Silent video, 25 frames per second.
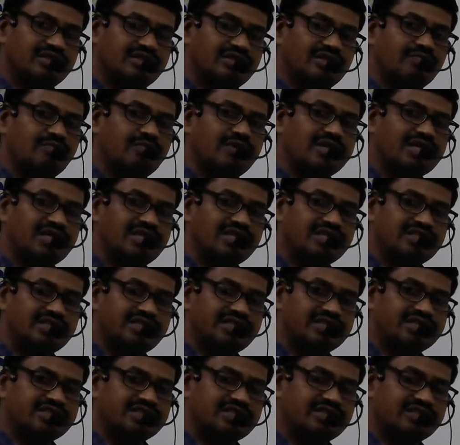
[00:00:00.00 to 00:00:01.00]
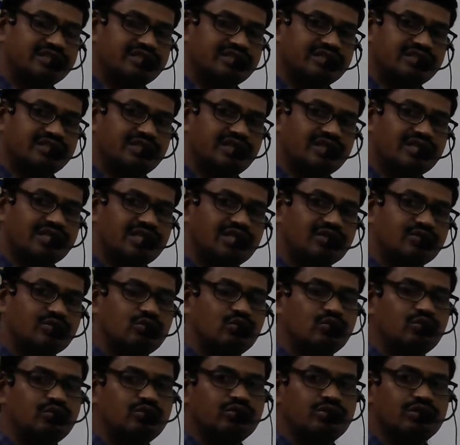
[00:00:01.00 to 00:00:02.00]
metallic nature or
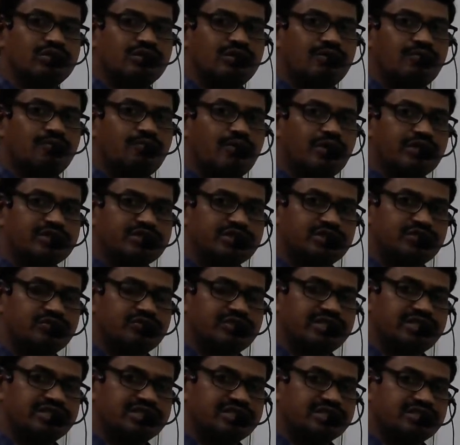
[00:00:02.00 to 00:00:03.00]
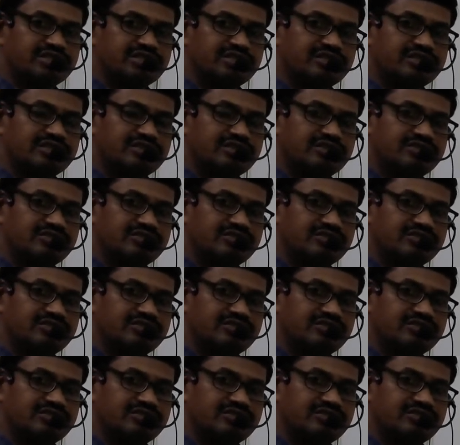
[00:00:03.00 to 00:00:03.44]
electropositive nature,